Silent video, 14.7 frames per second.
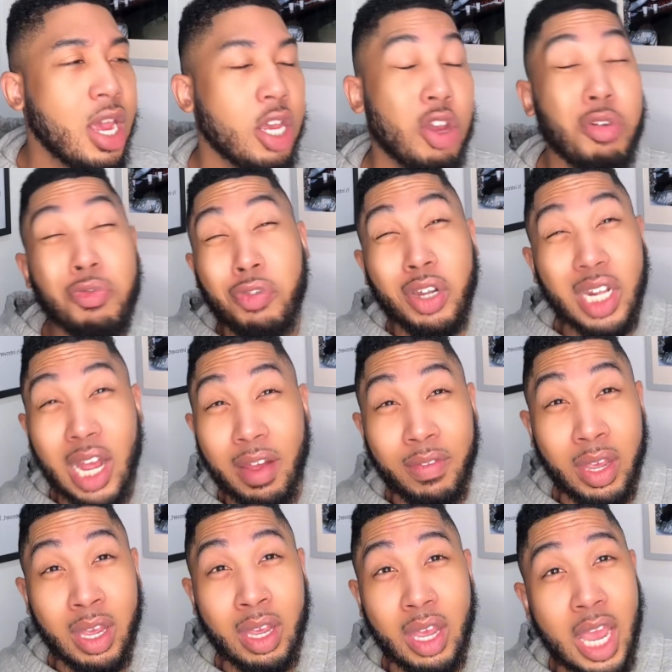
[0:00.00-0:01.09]
You're full of
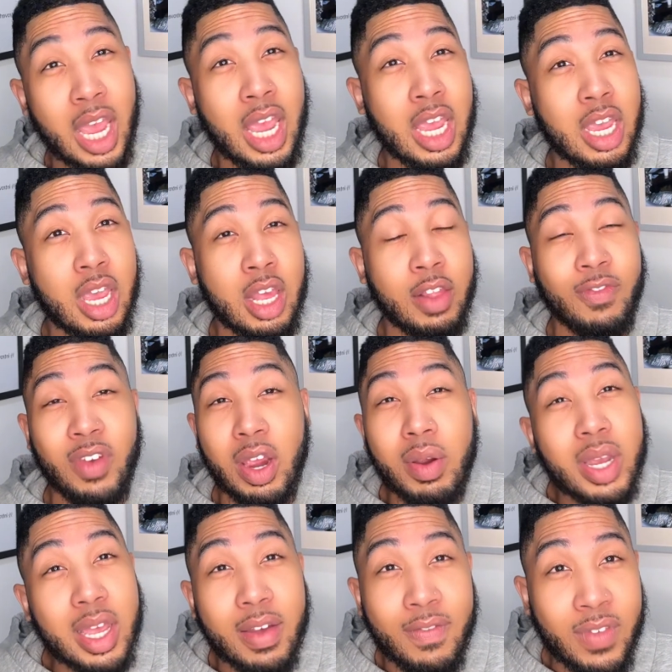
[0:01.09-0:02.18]
it, and it's very
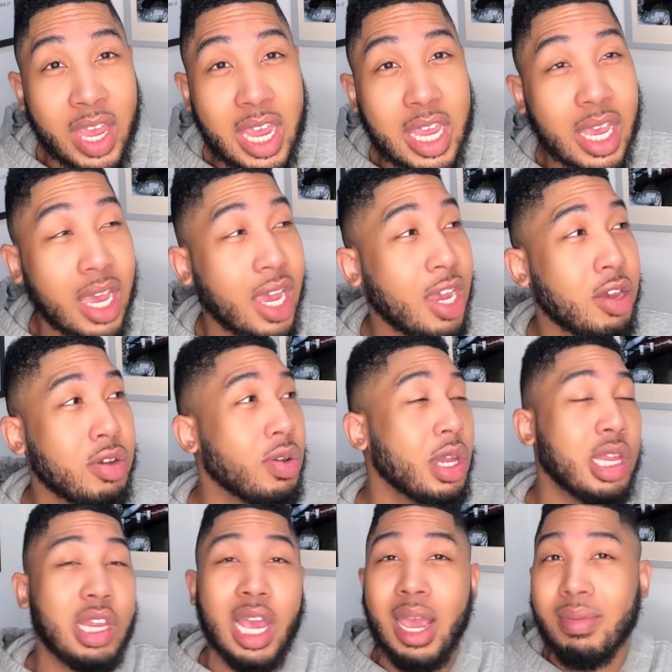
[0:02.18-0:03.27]
convenient, and you do
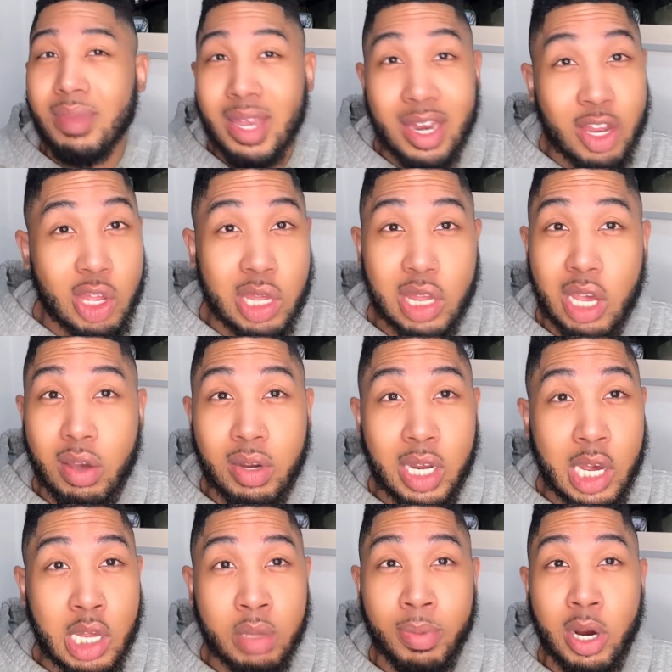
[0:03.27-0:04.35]
the same thing that Giselle
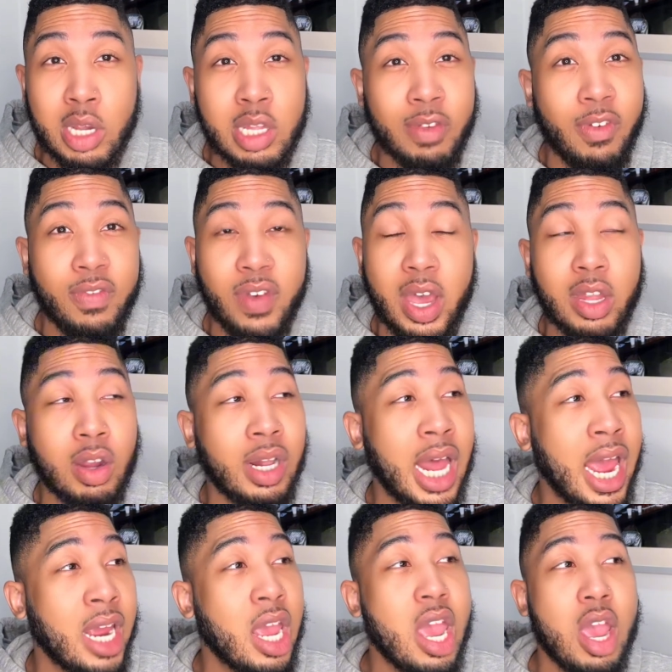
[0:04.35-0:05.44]
does, birds of a feather.
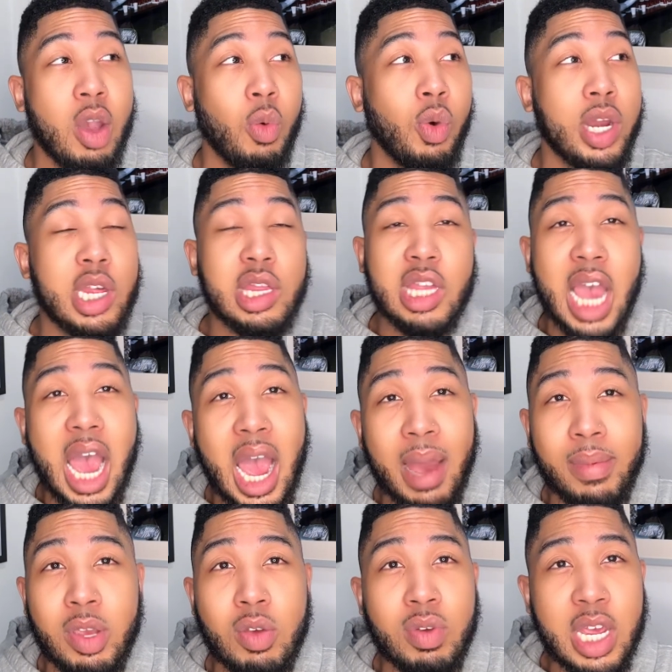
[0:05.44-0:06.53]
Like, when it's
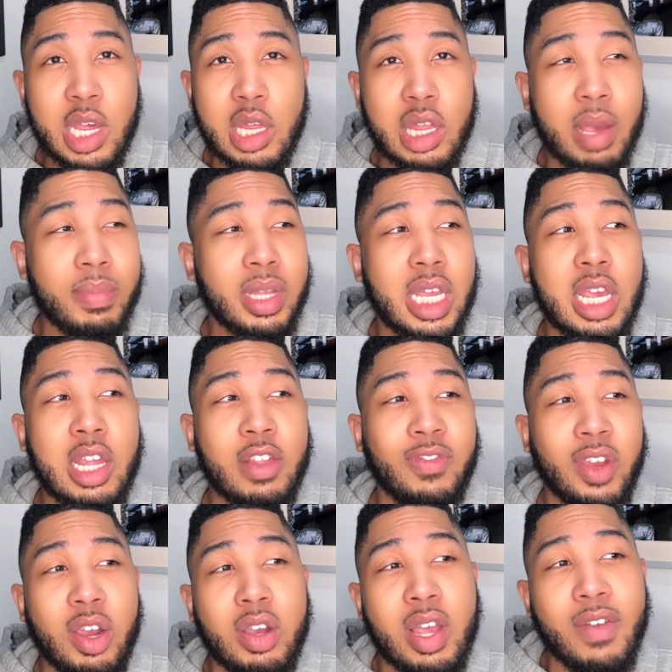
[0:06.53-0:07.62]
time you need sympathy, it's
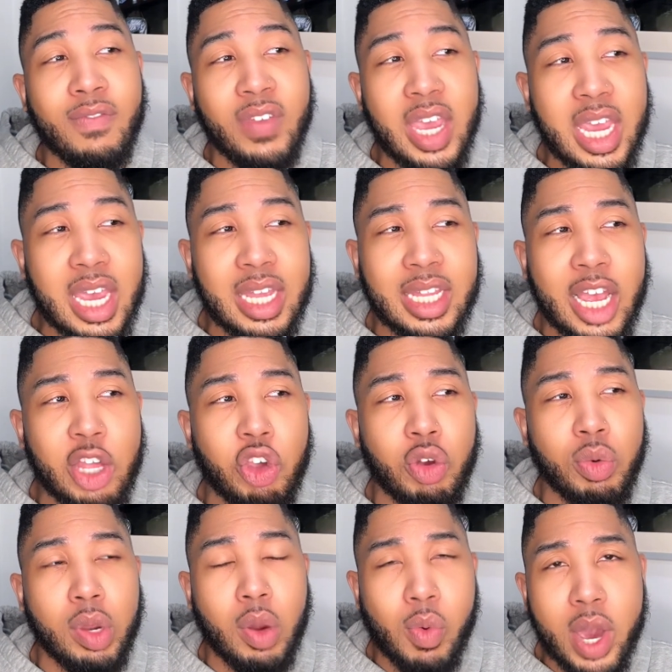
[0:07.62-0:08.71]
very convenient that
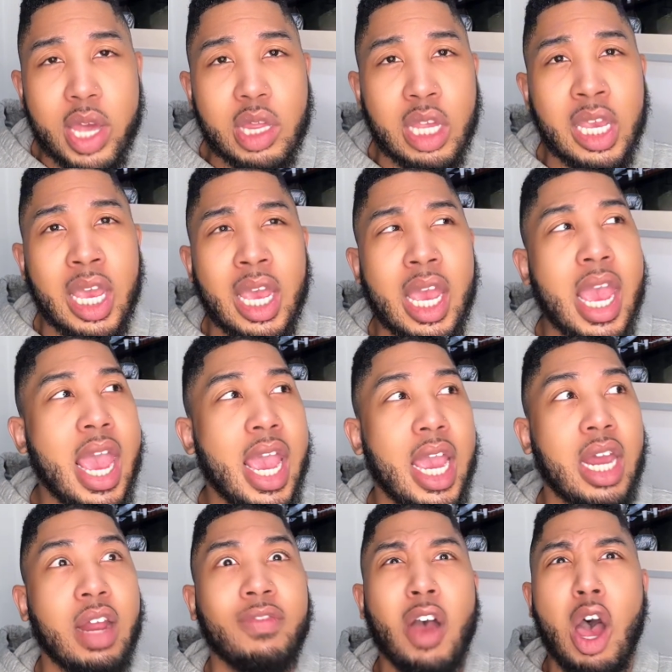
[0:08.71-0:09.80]
you're requesting it,
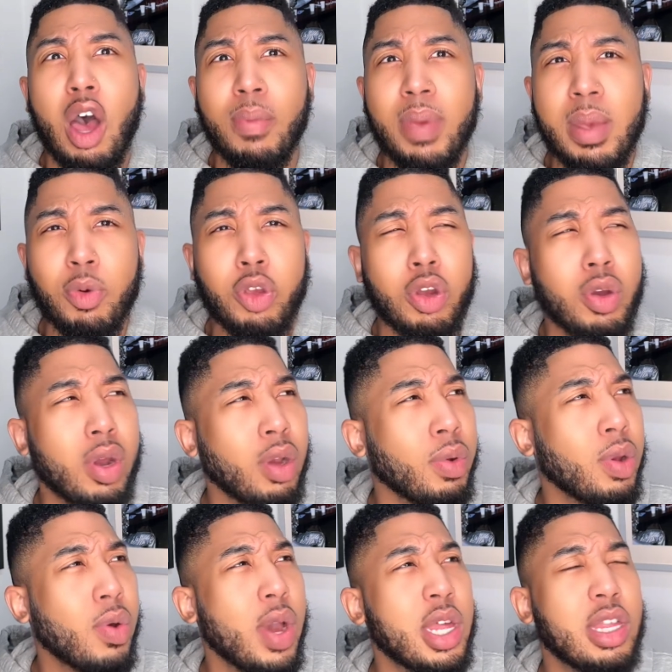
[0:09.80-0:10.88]
and of all people, you're going to
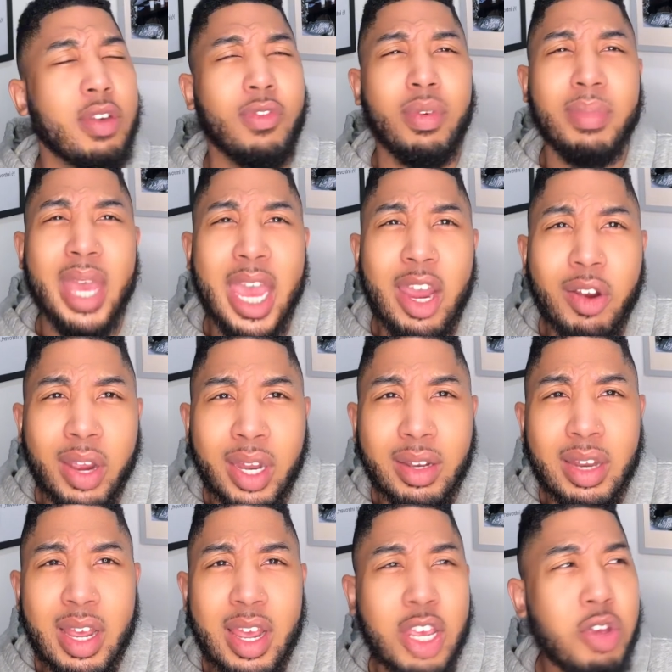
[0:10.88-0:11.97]
request it from Karen.
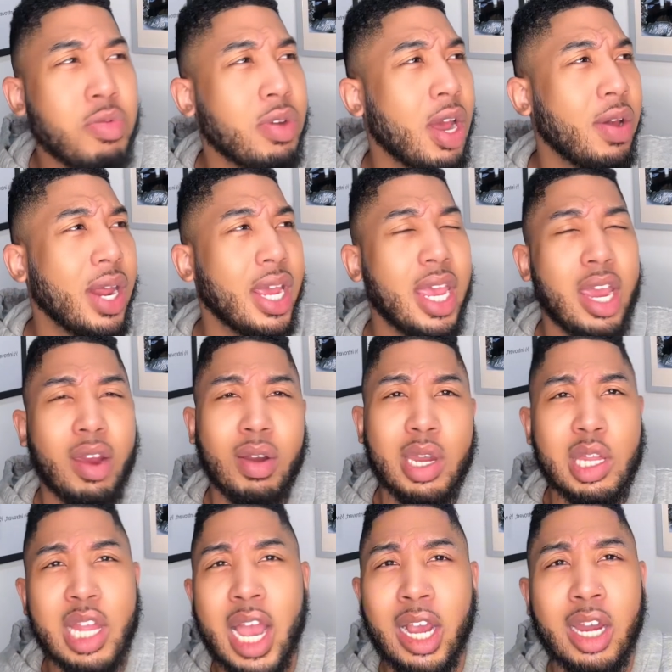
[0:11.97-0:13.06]
You know that Karen
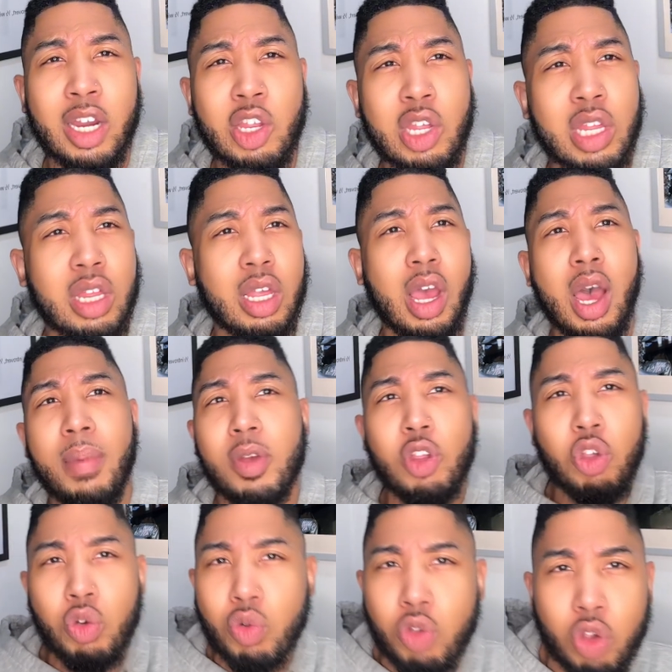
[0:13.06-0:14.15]
is not going to just up and
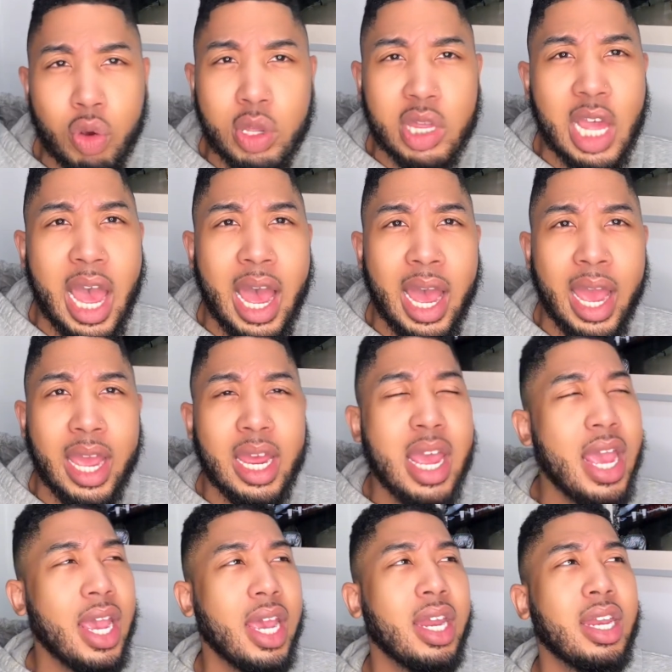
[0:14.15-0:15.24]
choose your side,
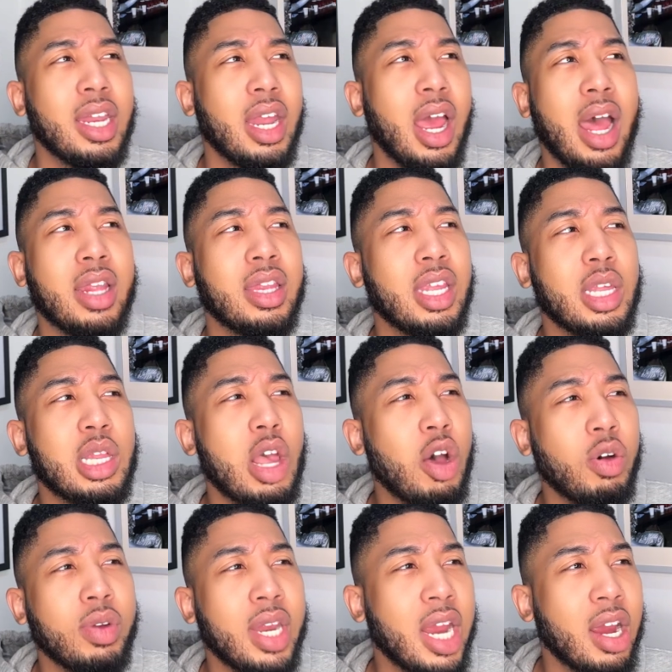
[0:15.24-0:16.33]
and this
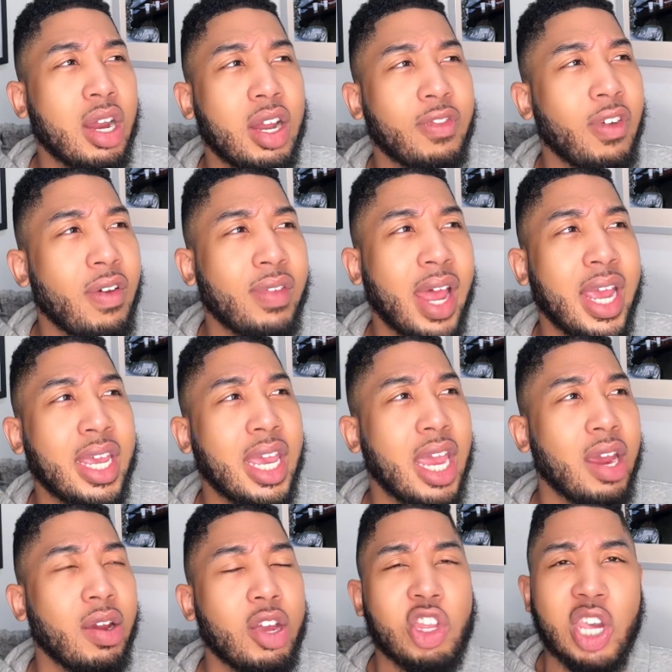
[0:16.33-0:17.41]
whole narrative of, like,
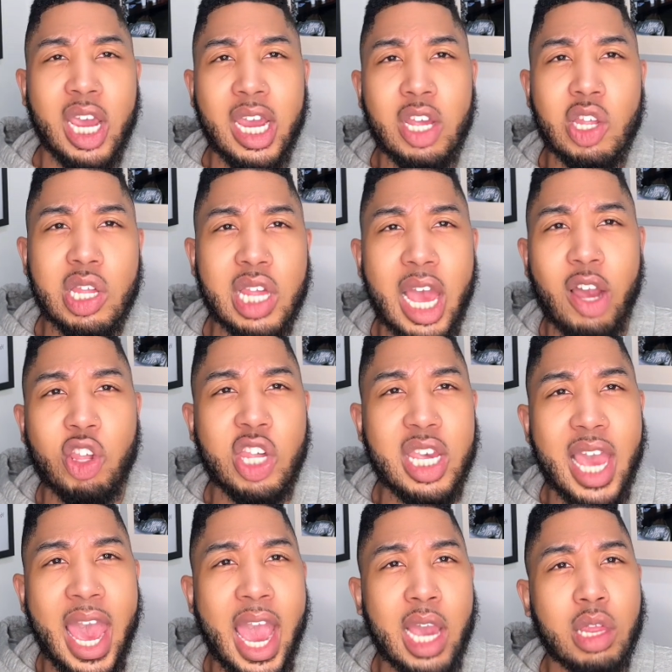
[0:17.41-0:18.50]
Karen changes how she
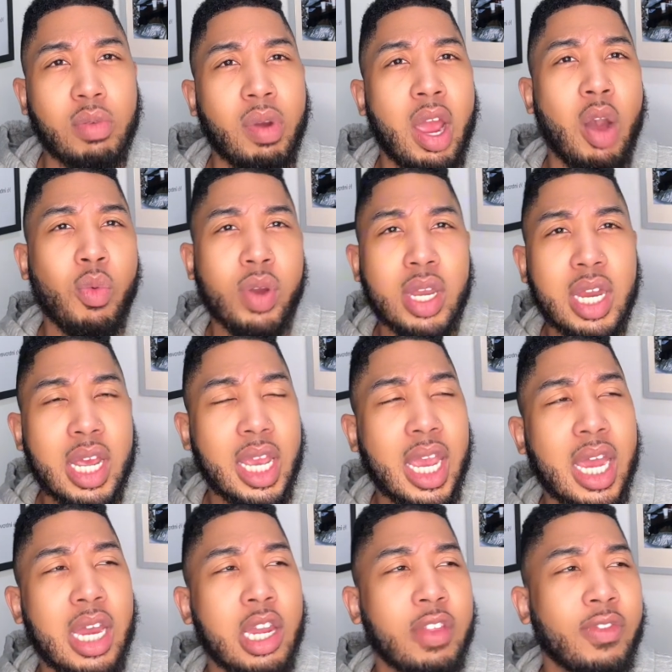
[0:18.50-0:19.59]
acts around Wendy and
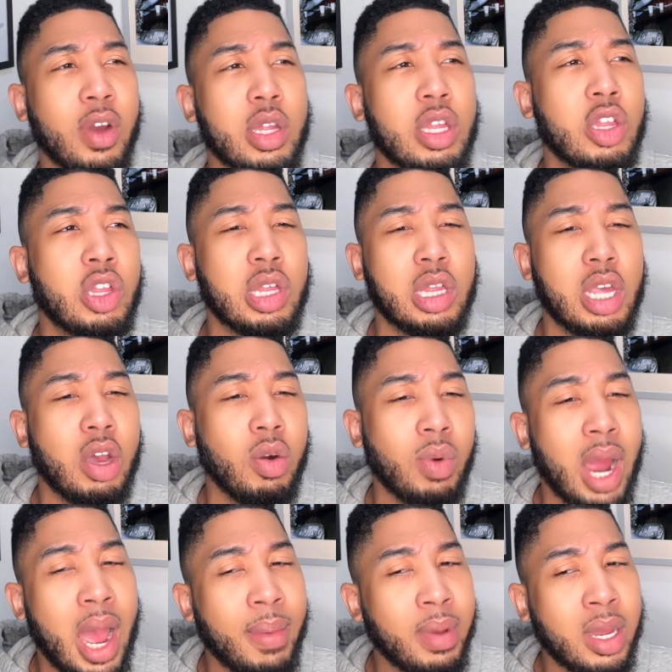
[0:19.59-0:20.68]
Candiace versus Giselle and
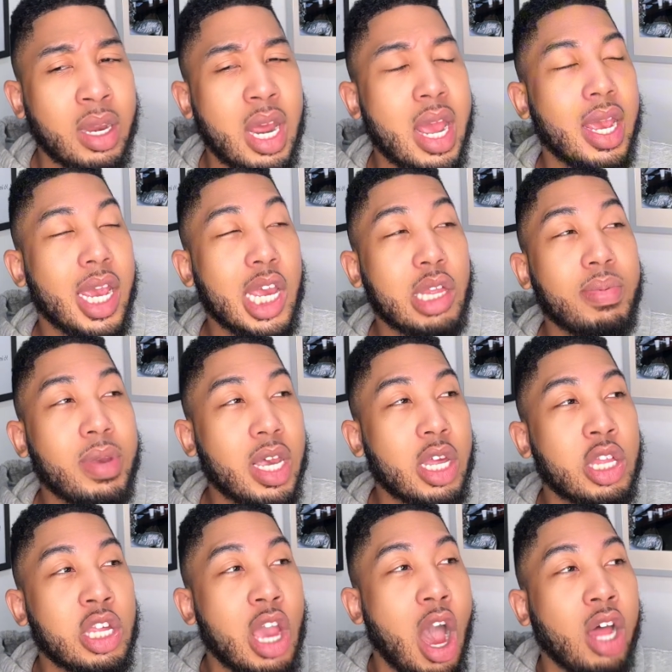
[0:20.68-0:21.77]
Robyn, it's
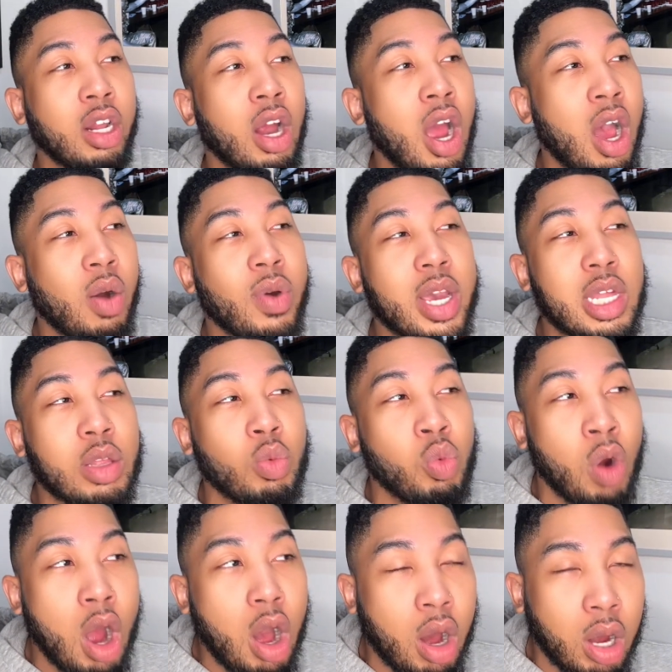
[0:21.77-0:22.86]
because y'all are always
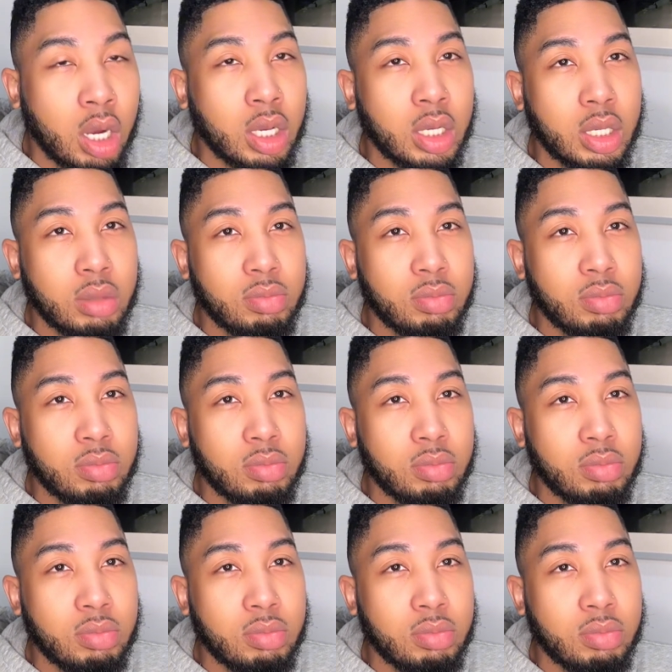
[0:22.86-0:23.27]
wrong.